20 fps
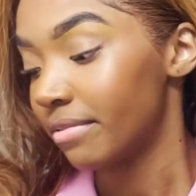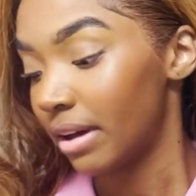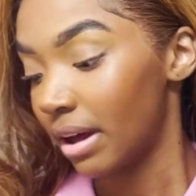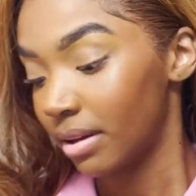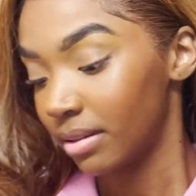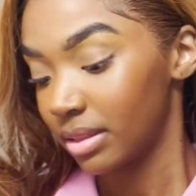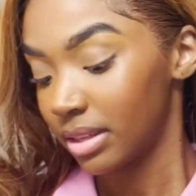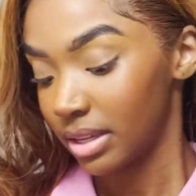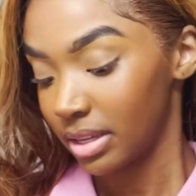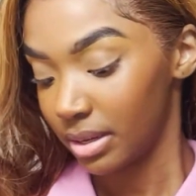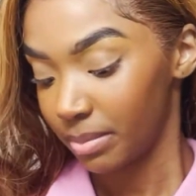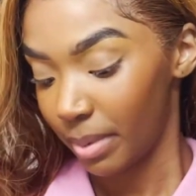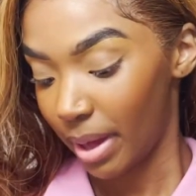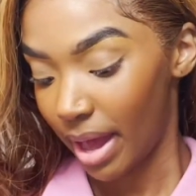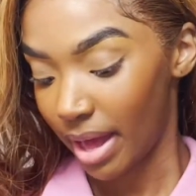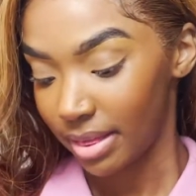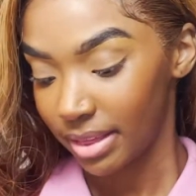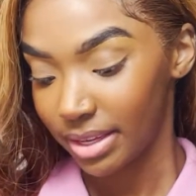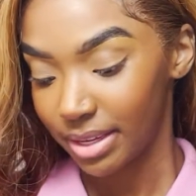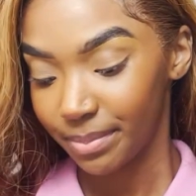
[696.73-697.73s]
found the
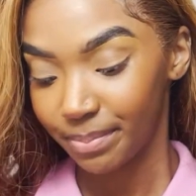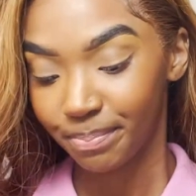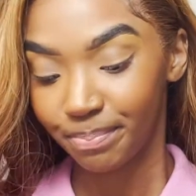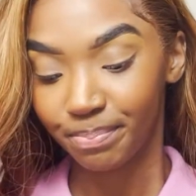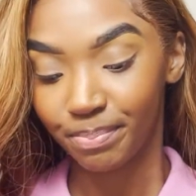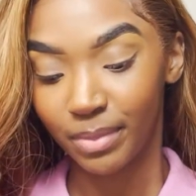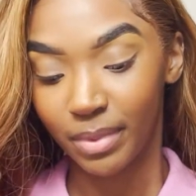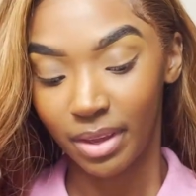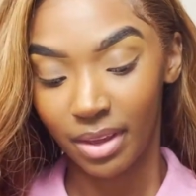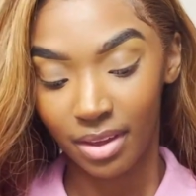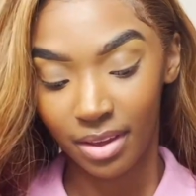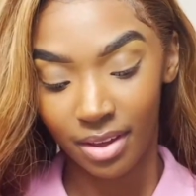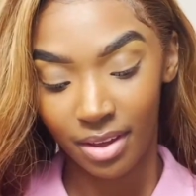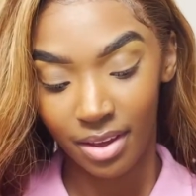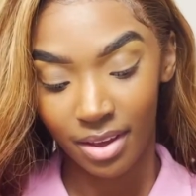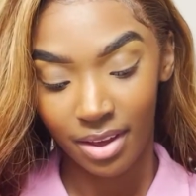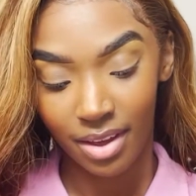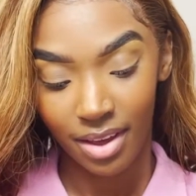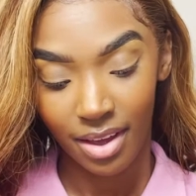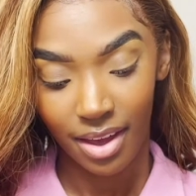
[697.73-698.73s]
palette.
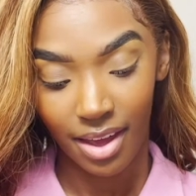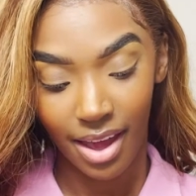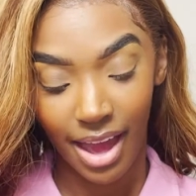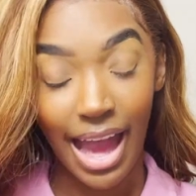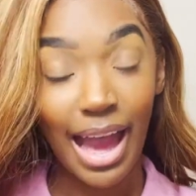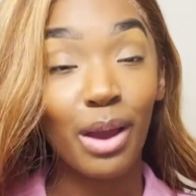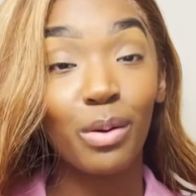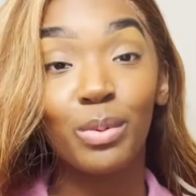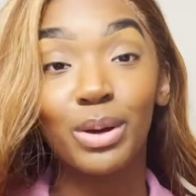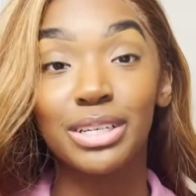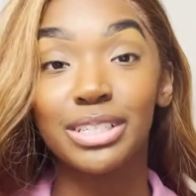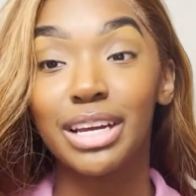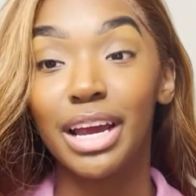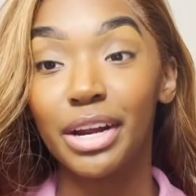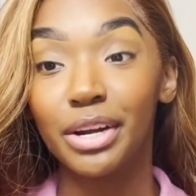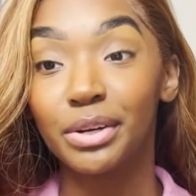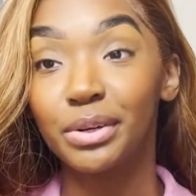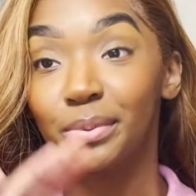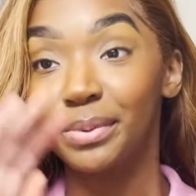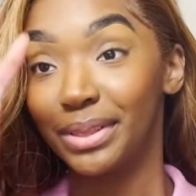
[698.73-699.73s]
I wish I
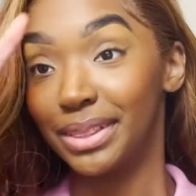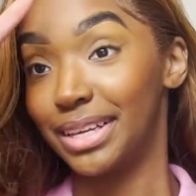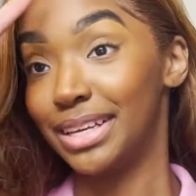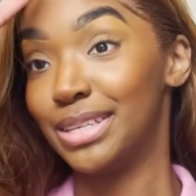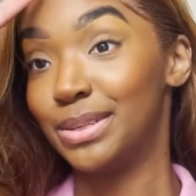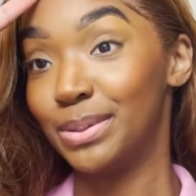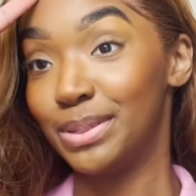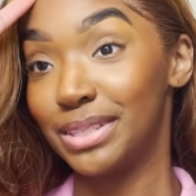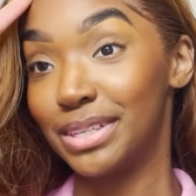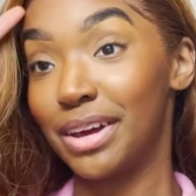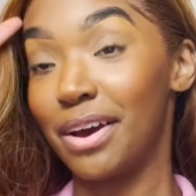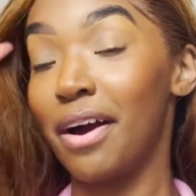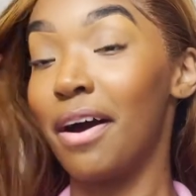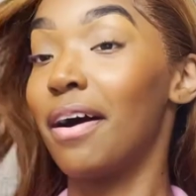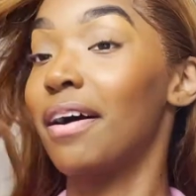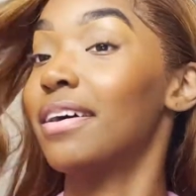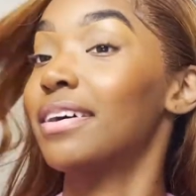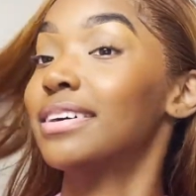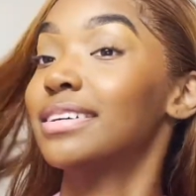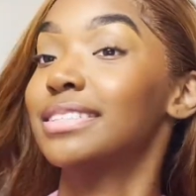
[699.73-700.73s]
knew what this was
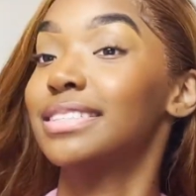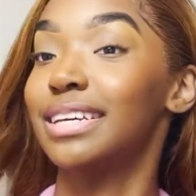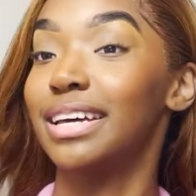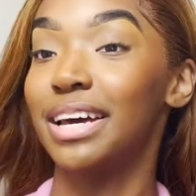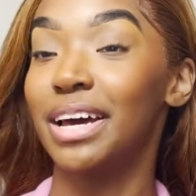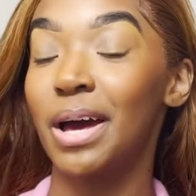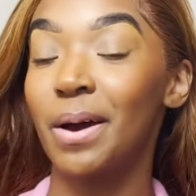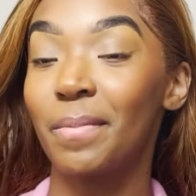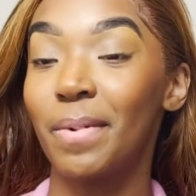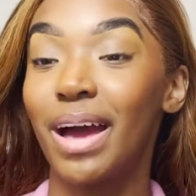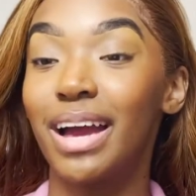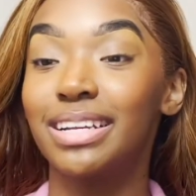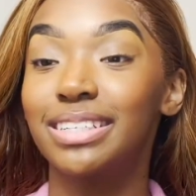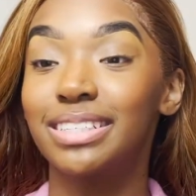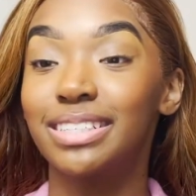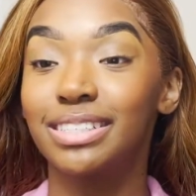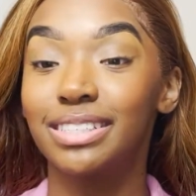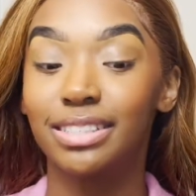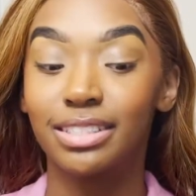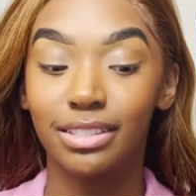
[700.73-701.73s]
called. I
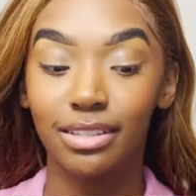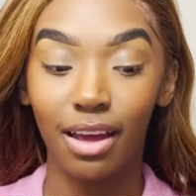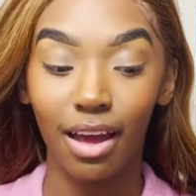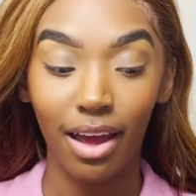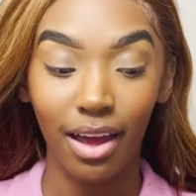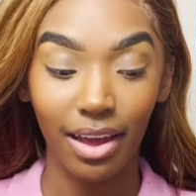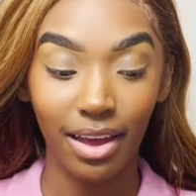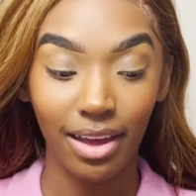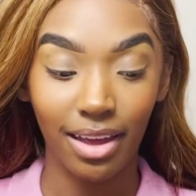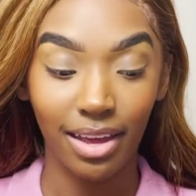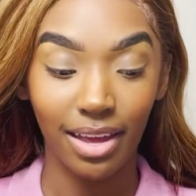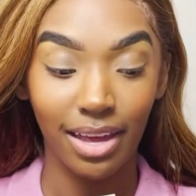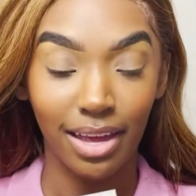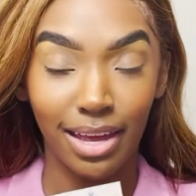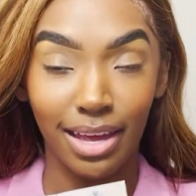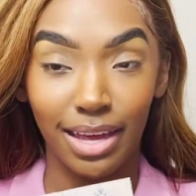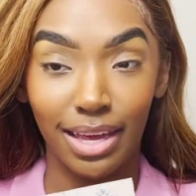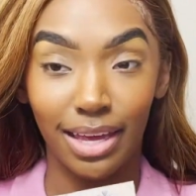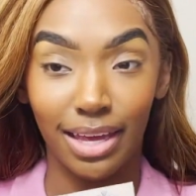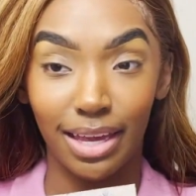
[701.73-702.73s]
just saw it
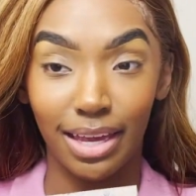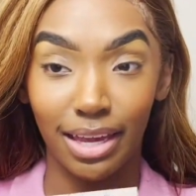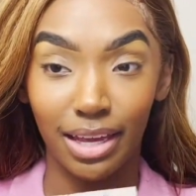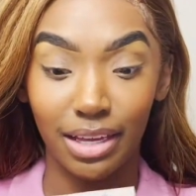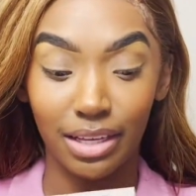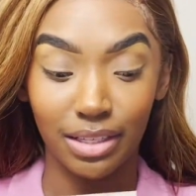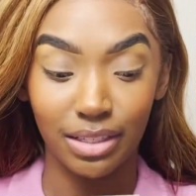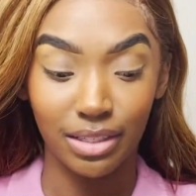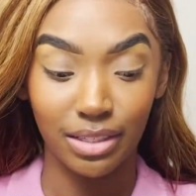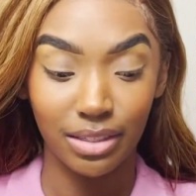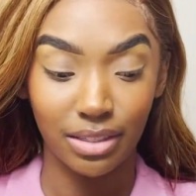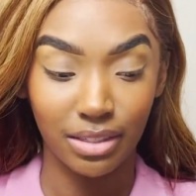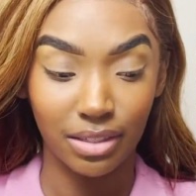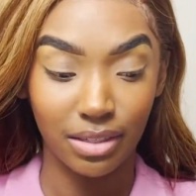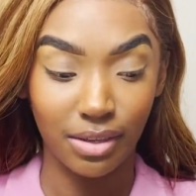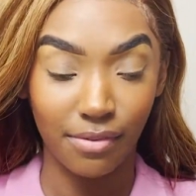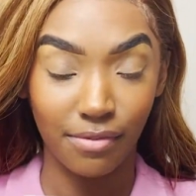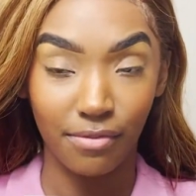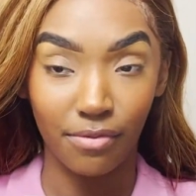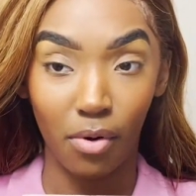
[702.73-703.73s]
in
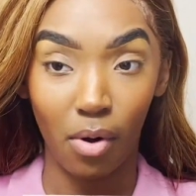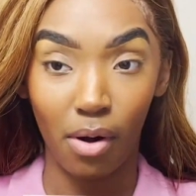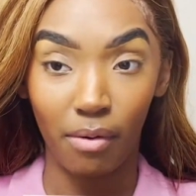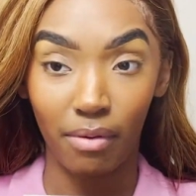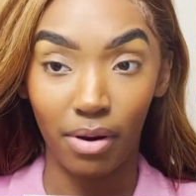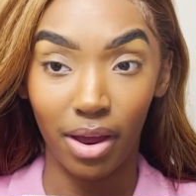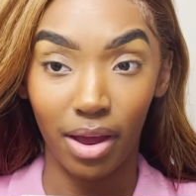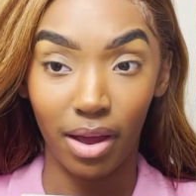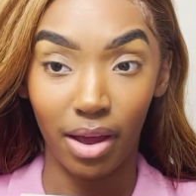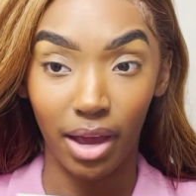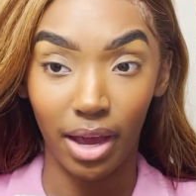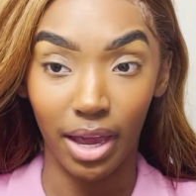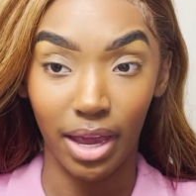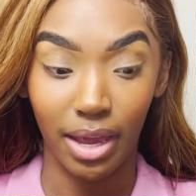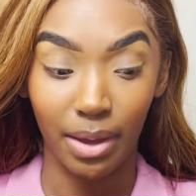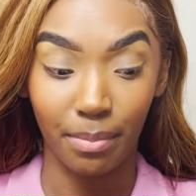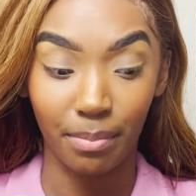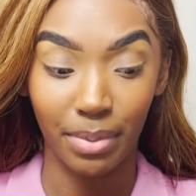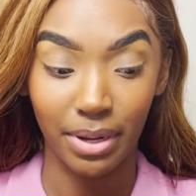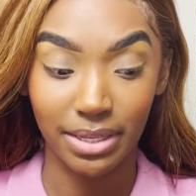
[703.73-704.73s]
Sephora
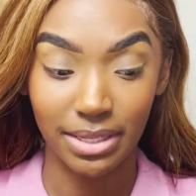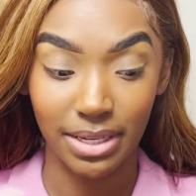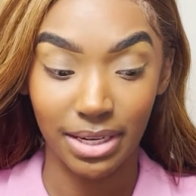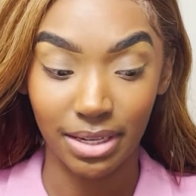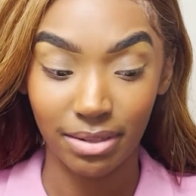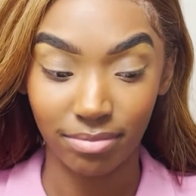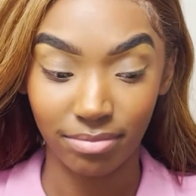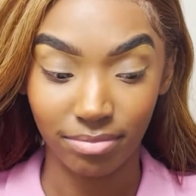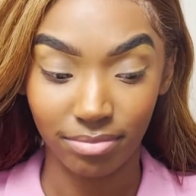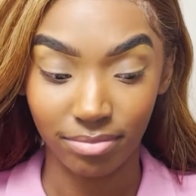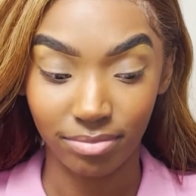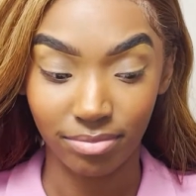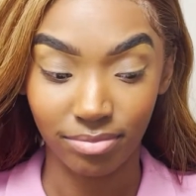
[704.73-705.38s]
and picked it up